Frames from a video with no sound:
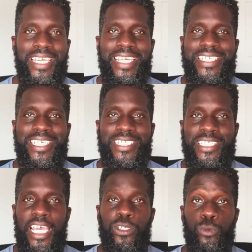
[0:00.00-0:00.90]
E S N
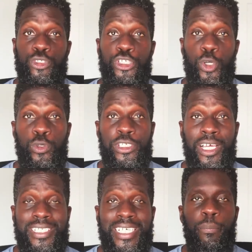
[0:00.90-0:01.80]
scandal shows
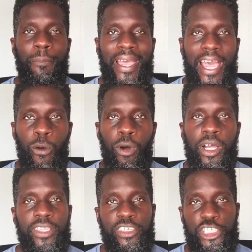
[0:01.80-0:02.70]
us the power
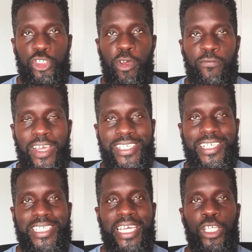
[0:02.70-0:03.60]
and the strength, as I
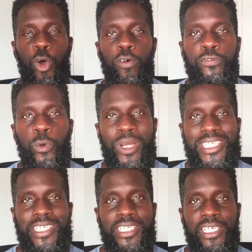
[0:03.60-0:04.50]
said, of the
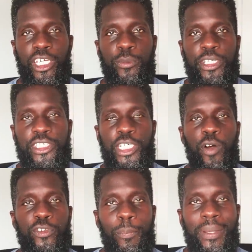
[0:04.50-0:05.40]
West Indian community,
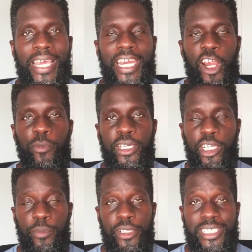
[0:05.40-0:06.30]
of the Black Caribbean
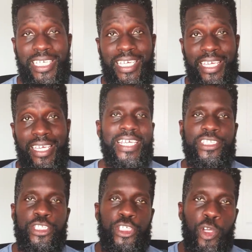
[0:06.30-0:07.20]
community here, its
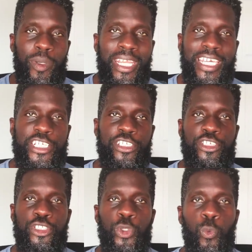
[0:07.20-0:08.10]
determination
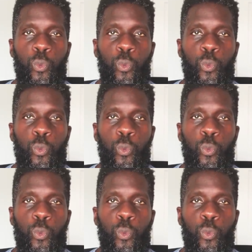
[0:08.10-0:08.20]
to do